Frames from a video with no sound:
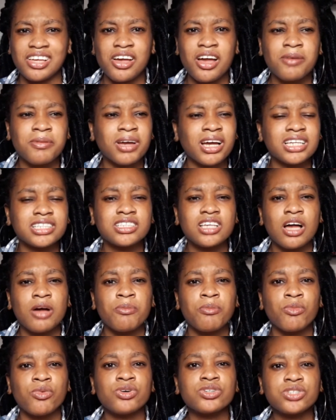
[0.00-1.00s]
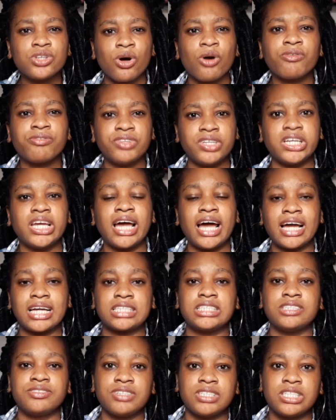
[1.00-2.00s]
Because most of the
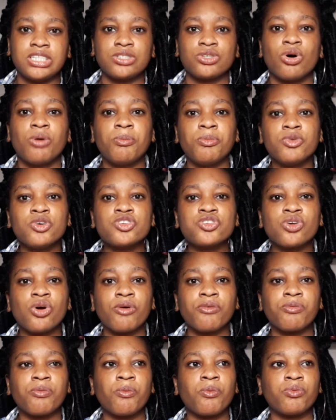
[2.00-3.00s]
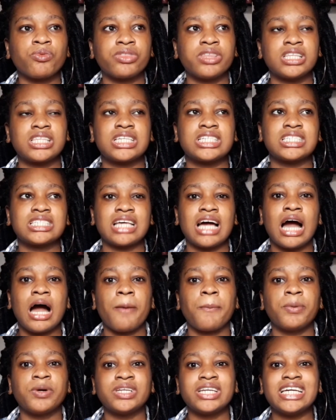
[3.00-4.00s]
activities, or most of the things that
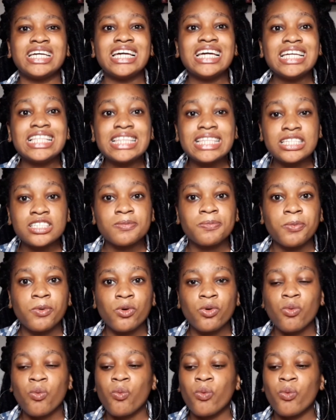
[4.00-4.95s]
happen in this book,